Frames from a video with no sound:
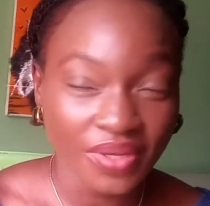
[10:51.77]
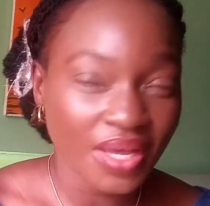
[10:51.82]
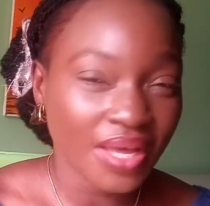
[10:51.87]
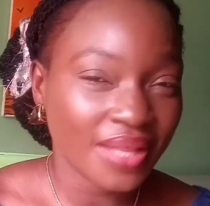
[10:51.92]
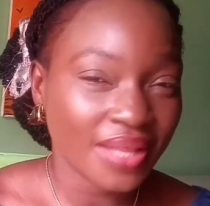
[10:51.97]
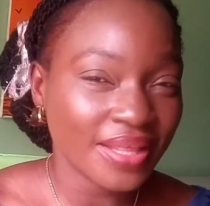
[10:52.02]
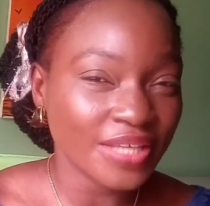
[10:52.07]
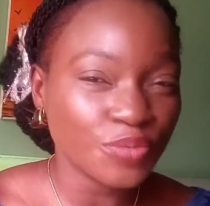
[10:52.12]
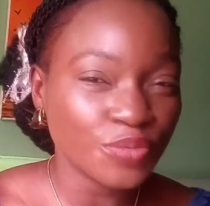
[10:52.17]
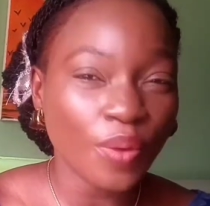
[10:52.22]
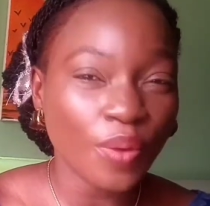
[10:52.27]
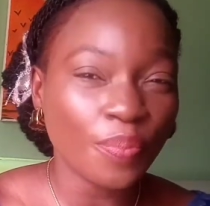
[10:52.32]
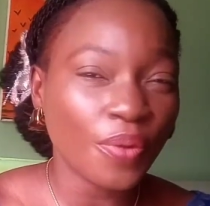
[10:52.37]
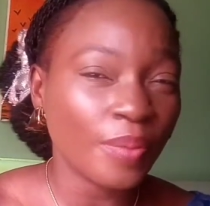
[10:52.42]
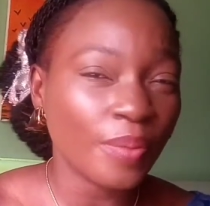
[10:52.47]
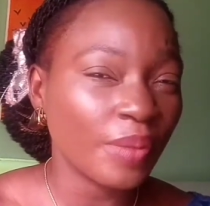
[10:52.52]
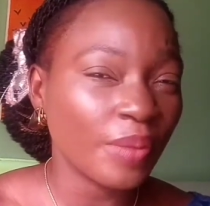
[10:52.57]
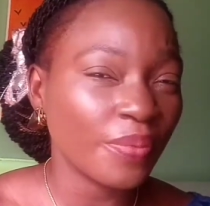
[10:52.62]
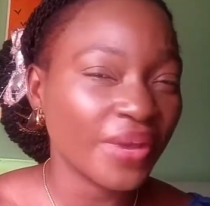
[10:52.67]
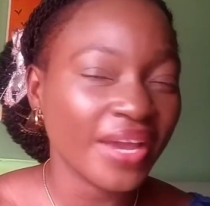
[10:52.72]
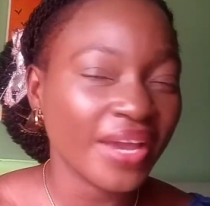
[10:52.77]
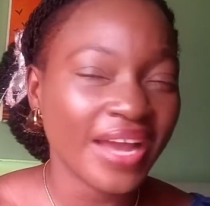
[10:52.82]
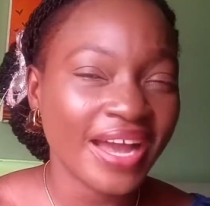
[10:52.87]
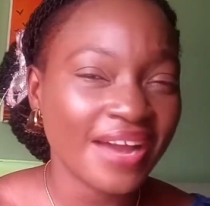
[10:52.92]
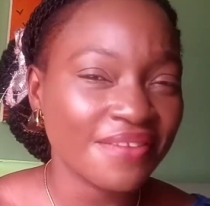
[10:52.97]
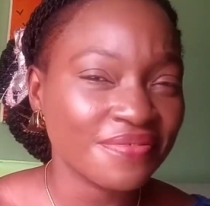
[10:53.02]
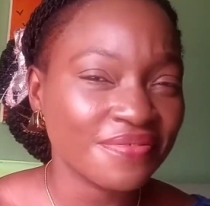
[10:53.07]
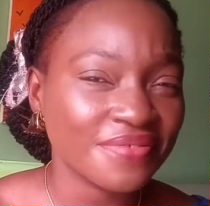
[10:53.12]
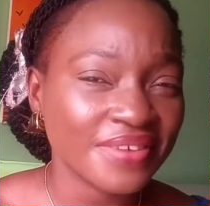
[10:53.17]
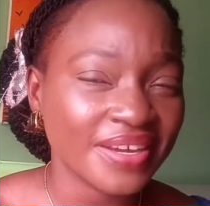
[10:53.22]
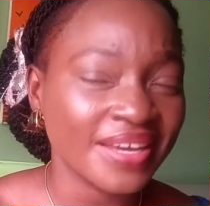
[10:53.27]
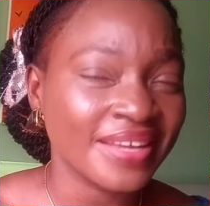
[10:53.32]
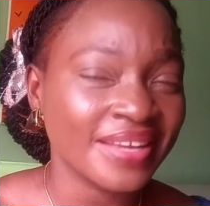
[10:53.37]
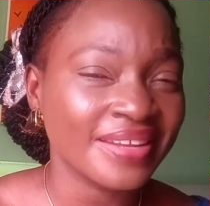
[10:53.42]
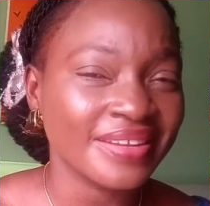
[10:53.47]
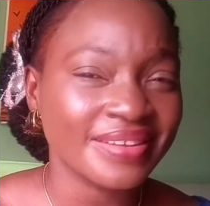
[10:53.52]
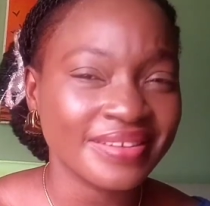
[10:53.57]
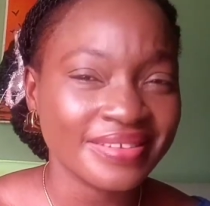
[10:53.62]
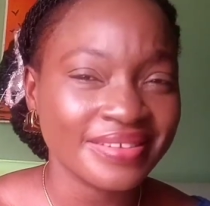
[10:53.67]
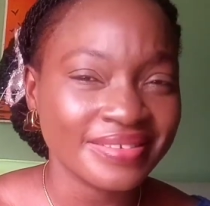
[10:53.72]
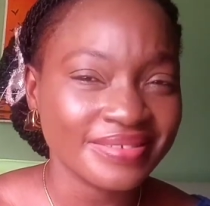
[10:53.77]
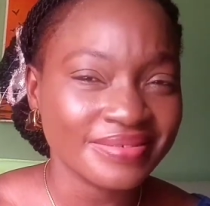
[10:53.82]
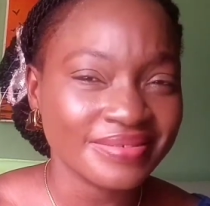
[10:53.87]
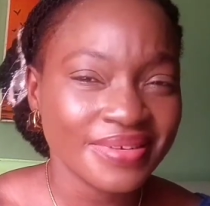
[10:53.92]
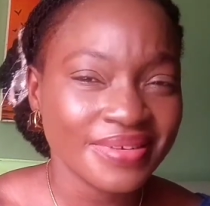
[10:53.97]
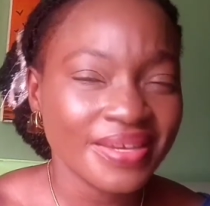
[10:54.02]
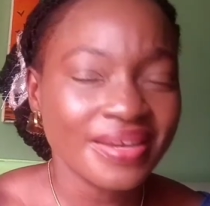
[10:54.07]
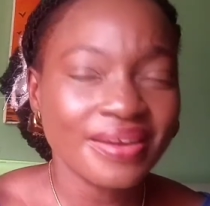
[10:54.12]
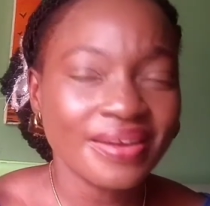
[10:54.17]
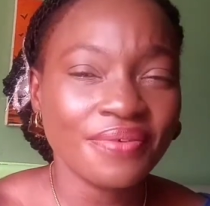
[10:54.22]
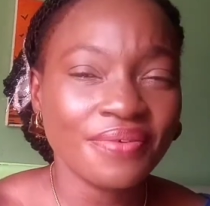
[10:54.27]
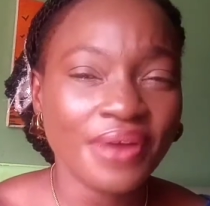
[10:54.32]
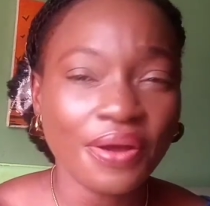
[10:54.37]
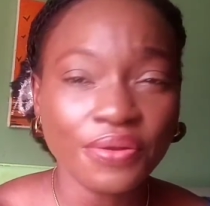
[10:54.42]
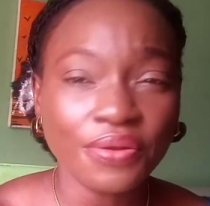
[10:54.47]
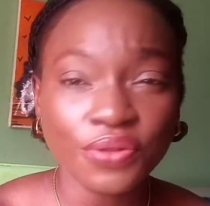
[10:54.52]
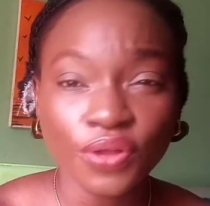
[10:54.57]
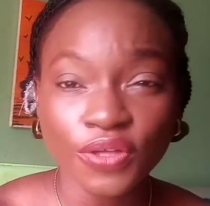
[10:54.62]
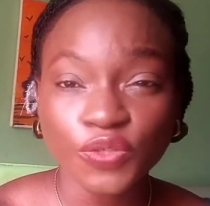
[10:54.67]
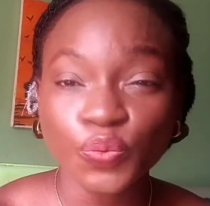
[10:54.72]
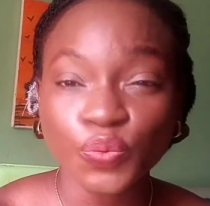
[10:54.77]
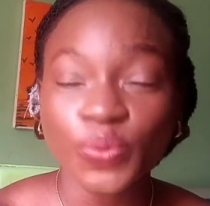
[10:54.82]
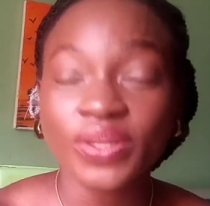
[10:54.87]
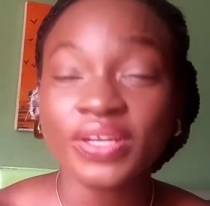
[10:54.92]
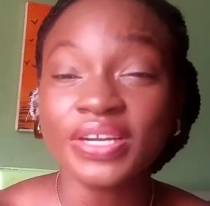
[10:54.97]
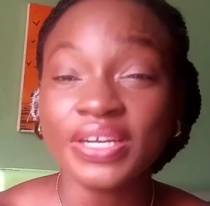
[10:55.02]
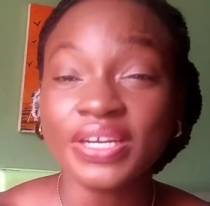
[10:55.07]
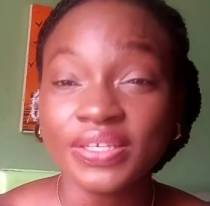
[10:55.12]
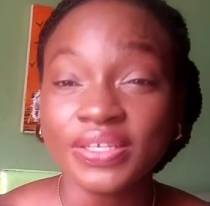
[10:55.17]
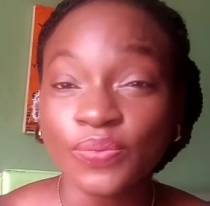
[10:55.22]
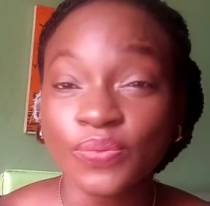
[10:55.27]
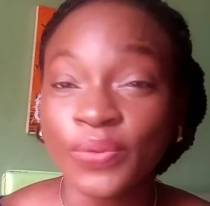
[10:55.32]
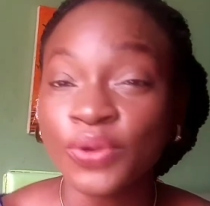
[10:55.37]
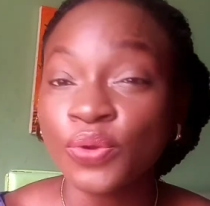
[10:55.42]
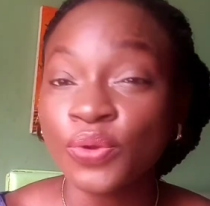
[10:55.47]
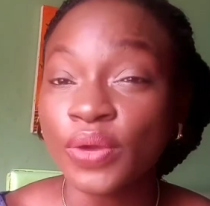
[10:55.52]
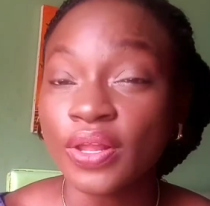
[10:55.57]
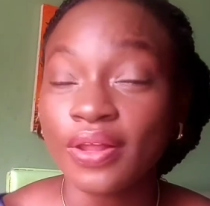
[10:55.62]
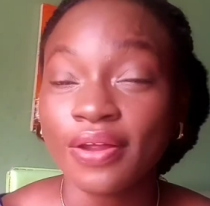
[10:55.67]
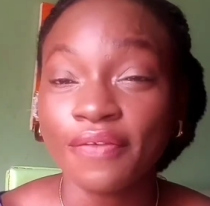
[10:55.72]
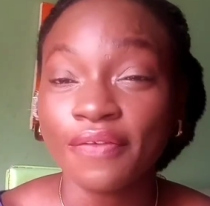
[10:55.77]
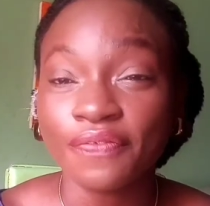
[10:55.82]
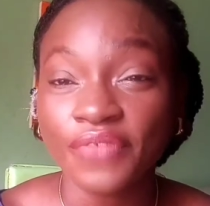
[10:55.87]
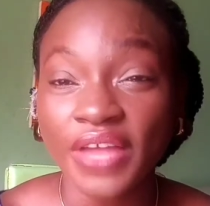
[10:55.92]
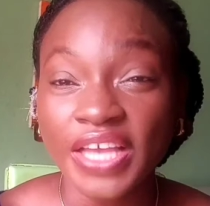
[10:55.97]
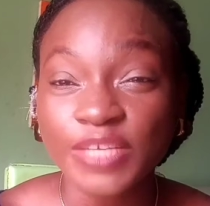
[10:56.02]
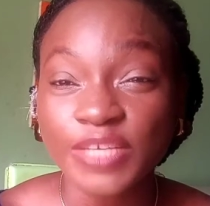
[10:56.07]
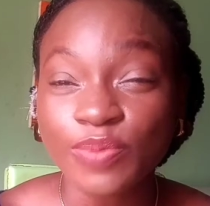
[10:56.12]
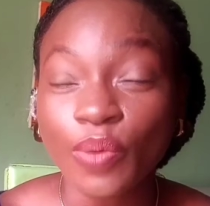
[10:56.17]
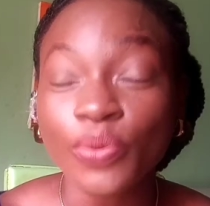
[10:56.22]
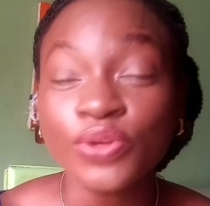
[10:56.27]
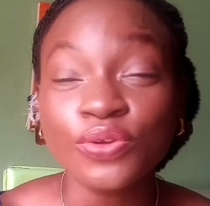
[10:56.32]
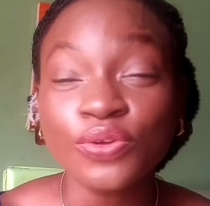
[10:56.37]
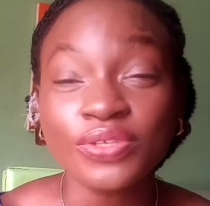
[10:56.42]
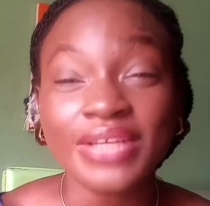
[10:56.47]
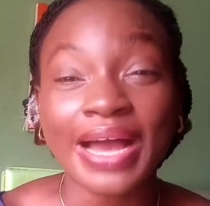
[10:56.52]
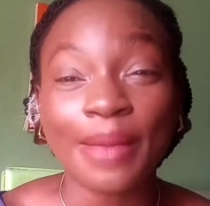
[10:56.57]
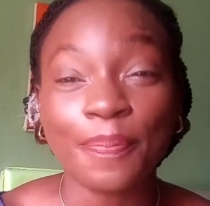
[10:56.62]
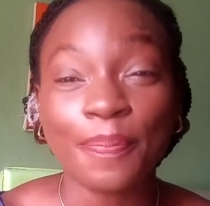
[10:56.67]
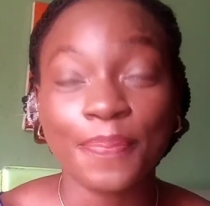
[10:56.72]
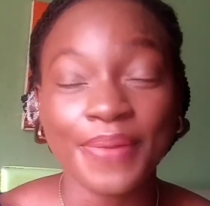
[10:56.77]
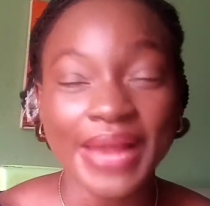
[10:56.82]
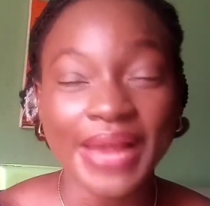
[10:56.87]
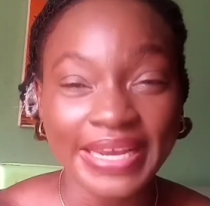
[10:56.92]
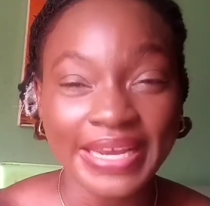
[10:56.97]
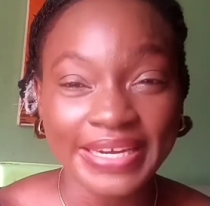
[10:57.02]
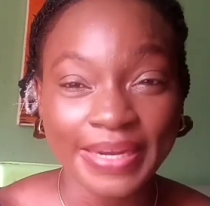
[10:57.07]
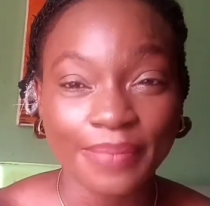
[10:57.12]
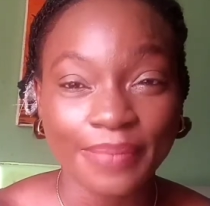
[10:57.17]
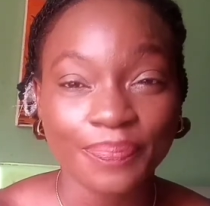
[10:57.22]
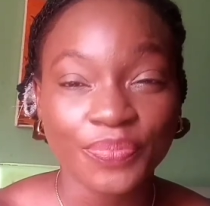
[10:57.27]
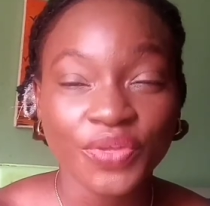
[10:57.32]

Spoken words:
And that's one problem we have around us. We learn, we know a lot of things, but we don't apply them.